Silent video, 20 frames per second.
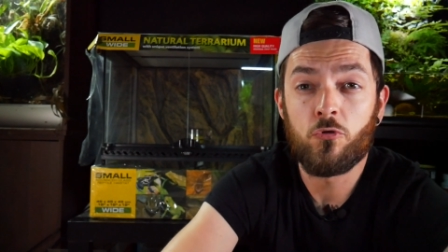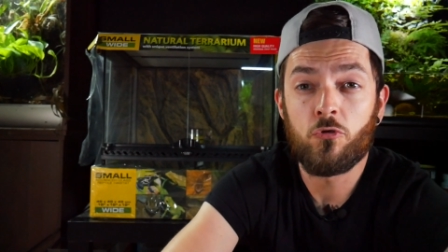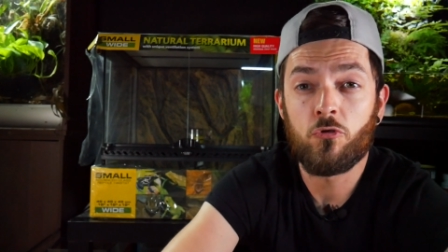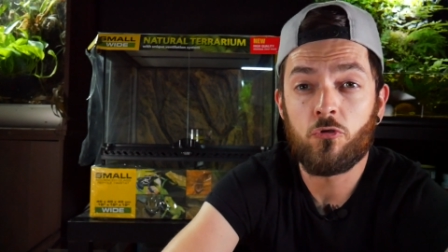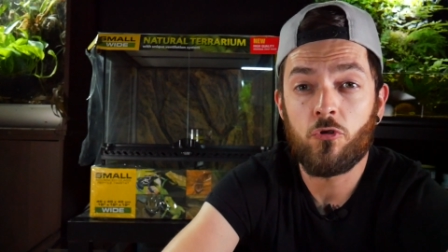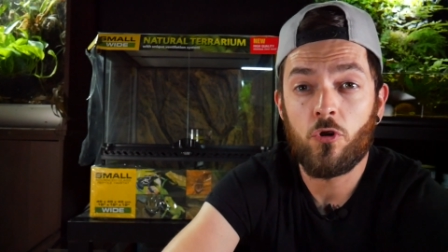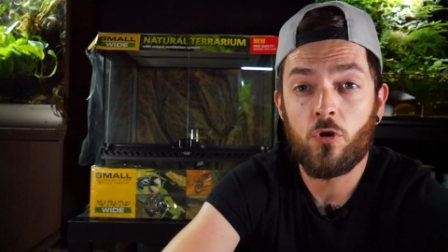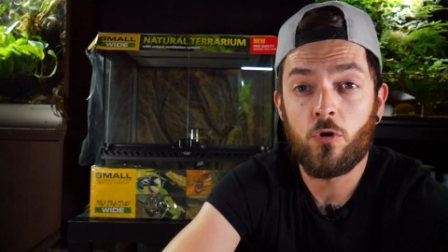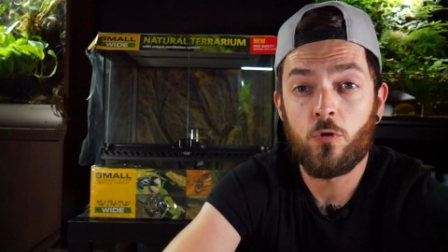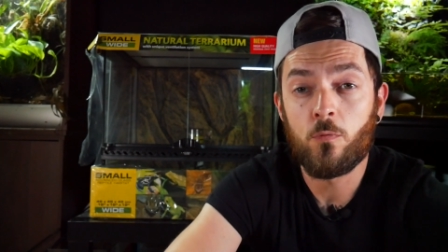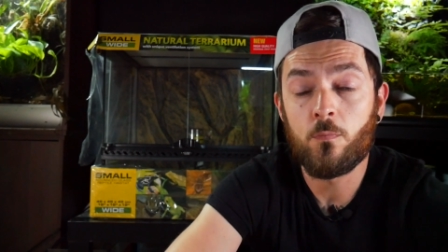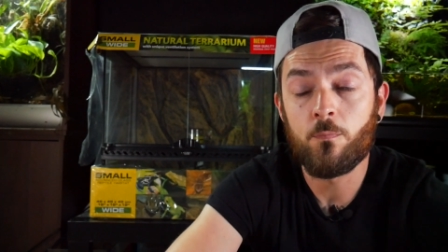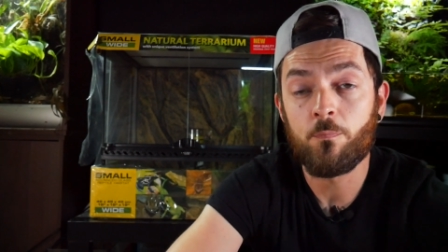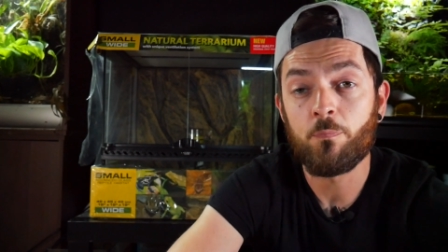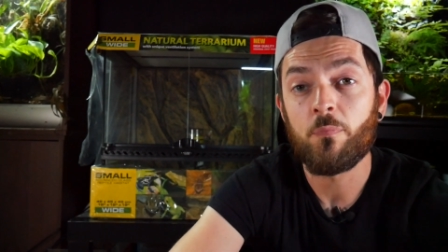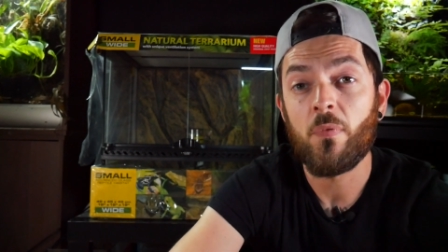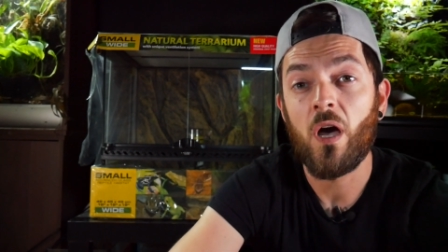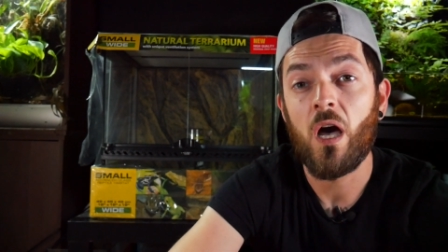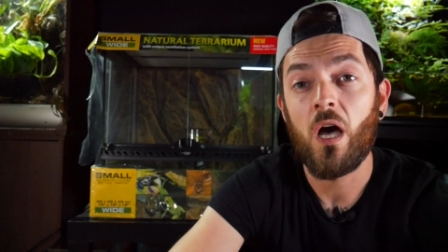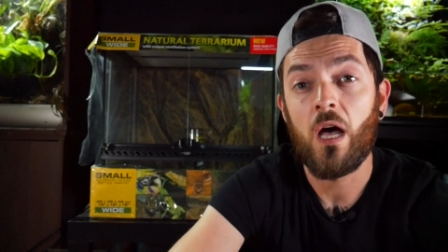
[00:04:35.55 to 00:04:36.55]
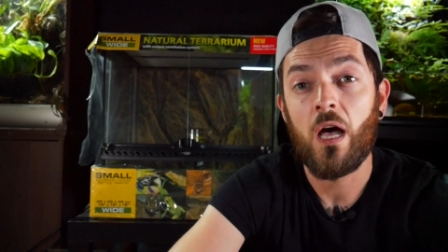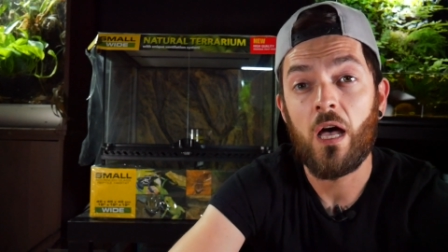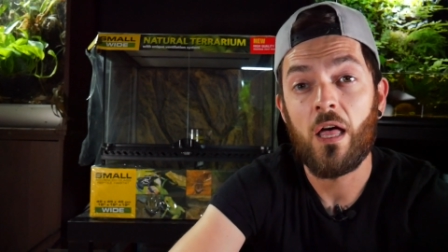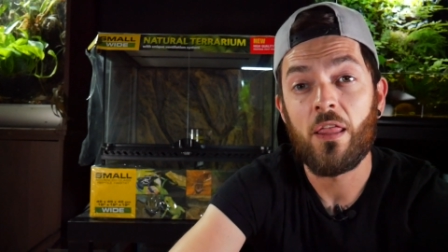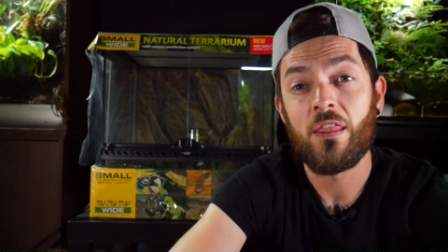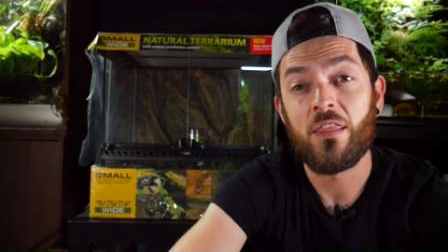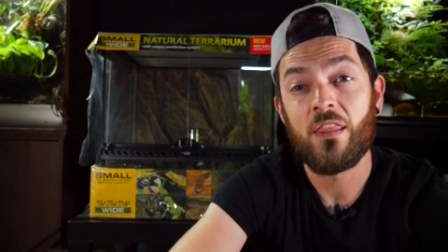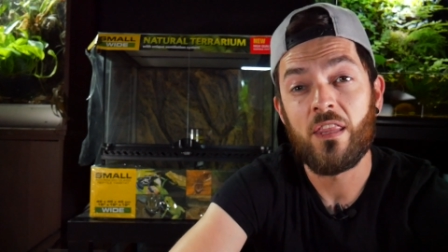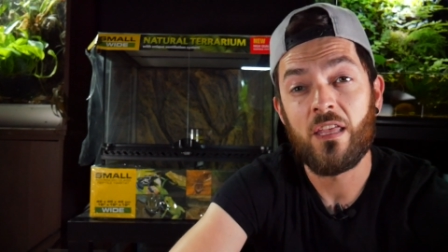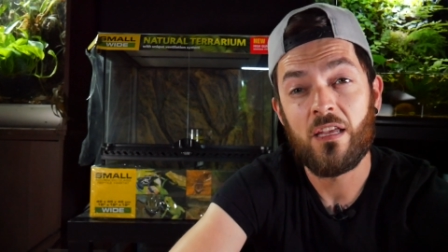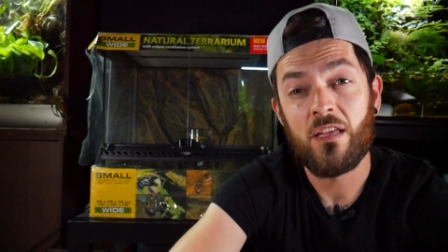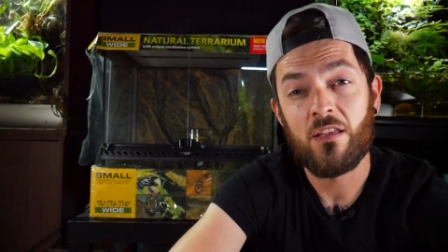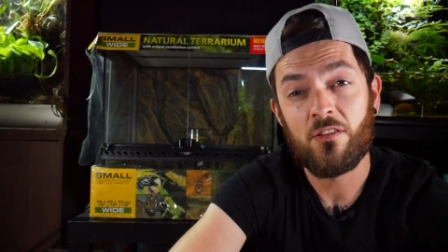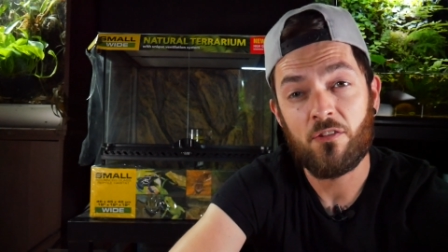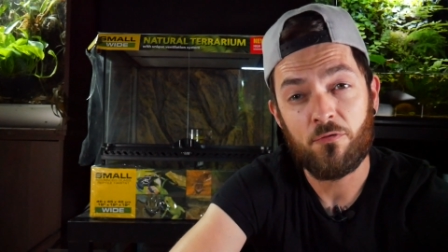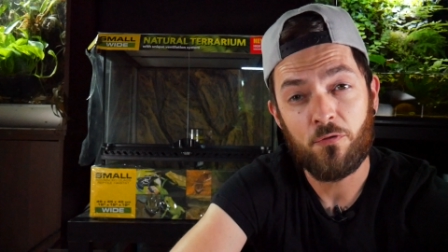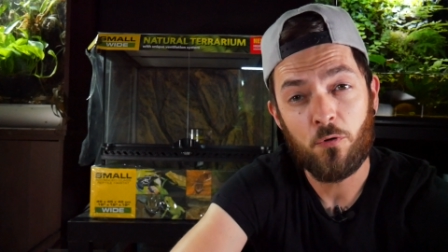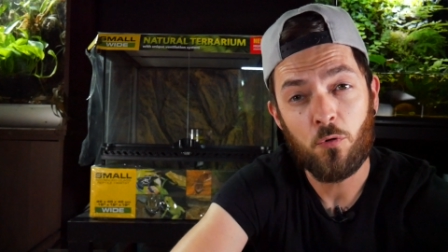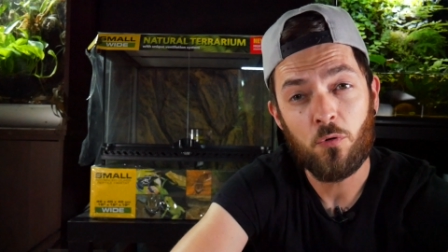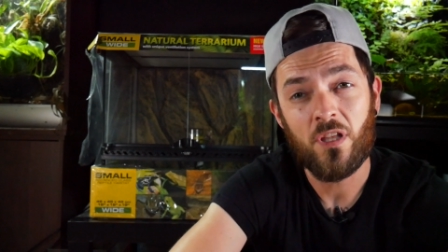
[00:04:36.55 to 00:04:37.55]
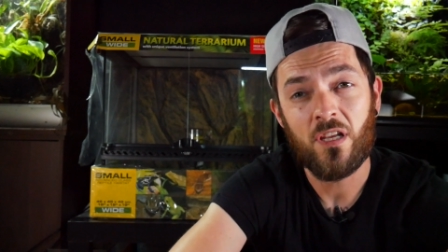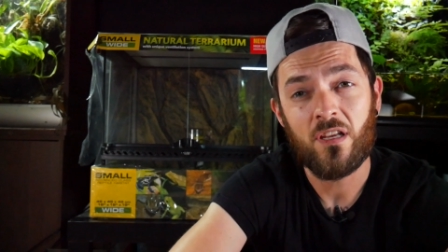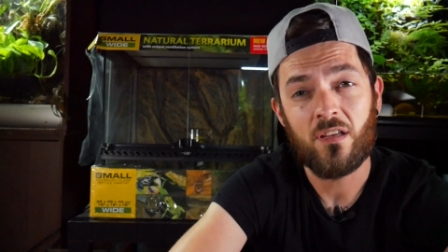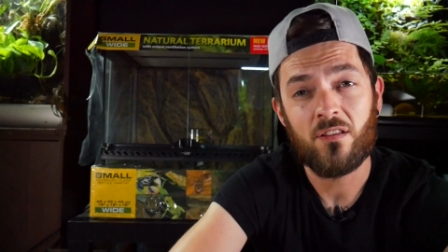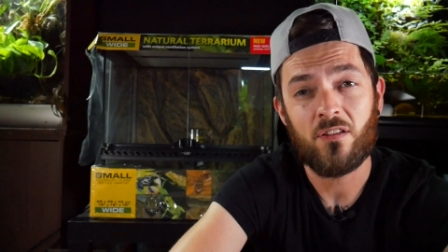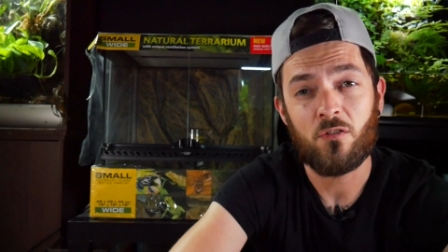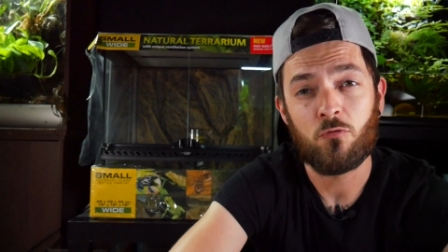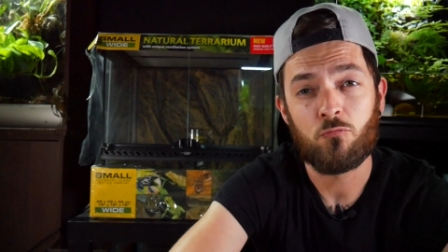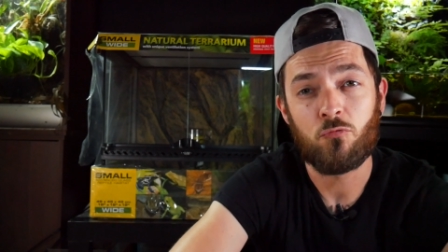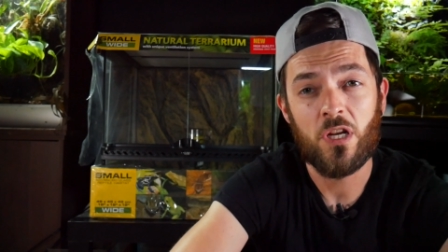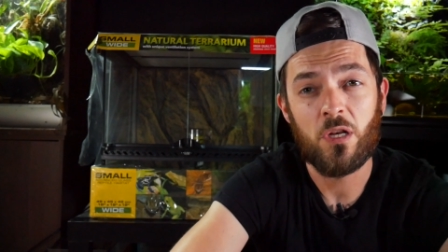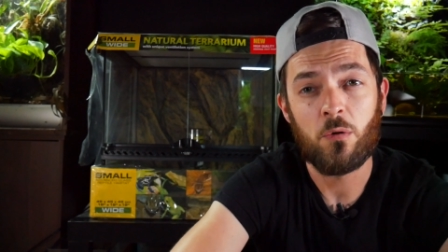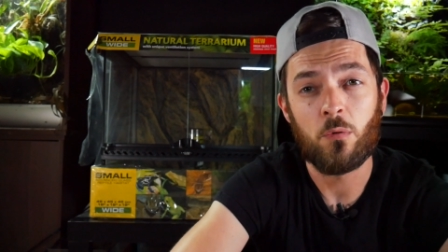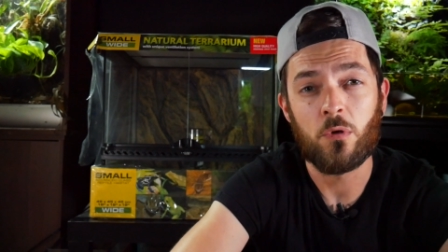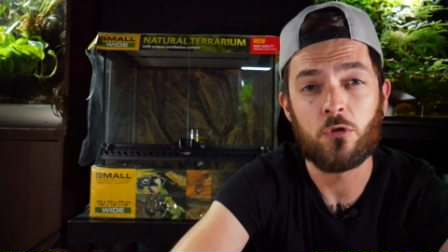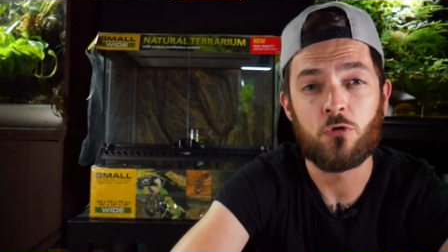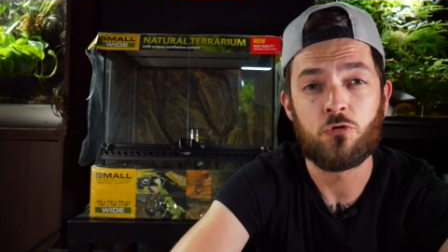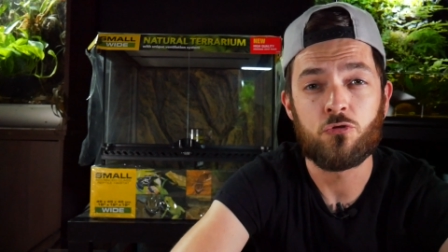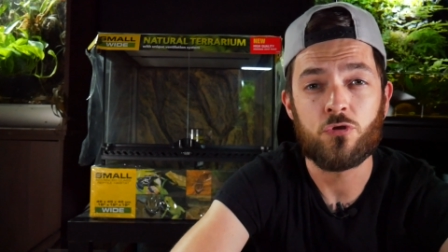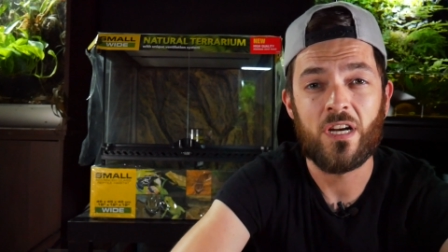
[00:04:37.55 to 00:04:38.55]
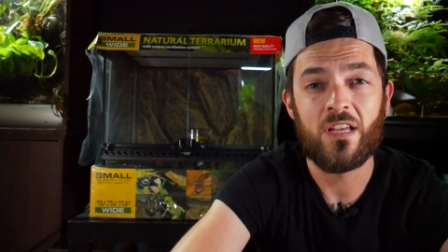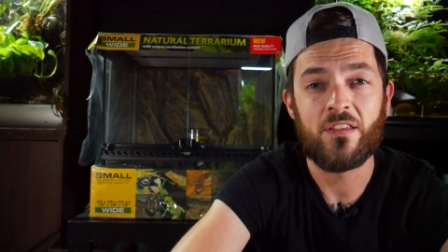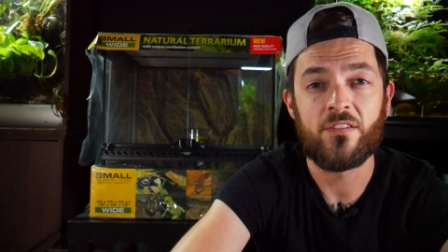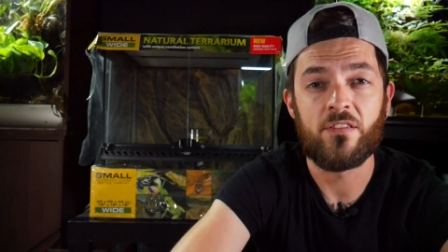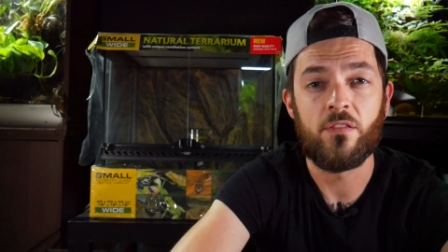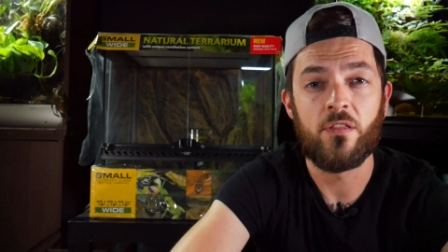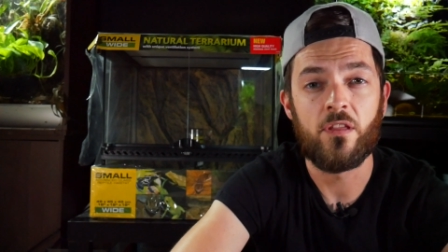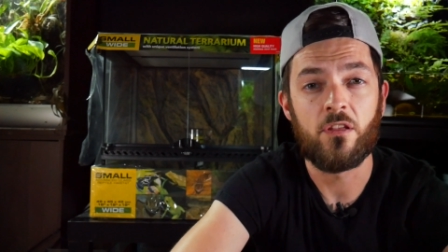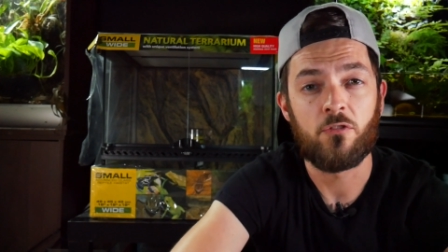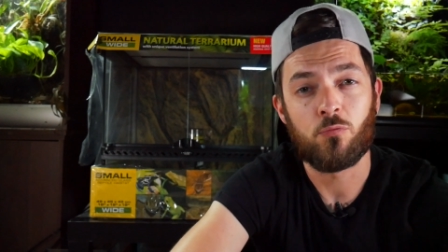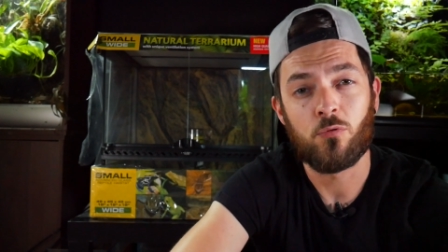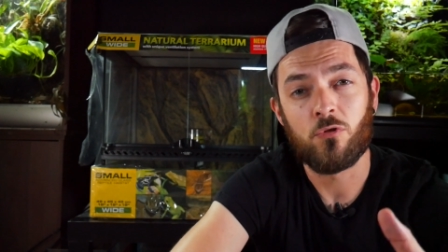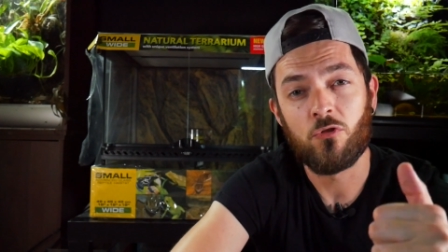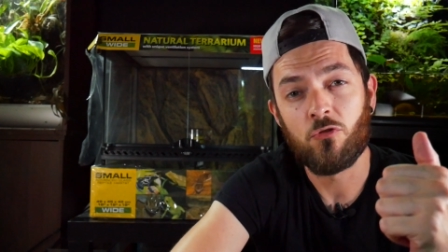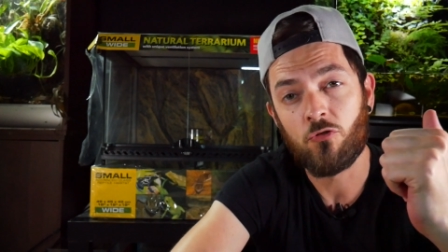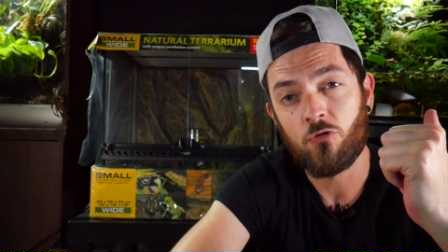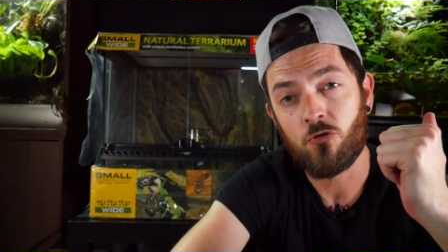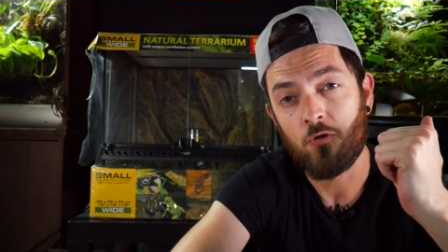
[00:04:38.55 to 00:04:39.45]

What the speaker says: So there's a few things I really want to address in this one.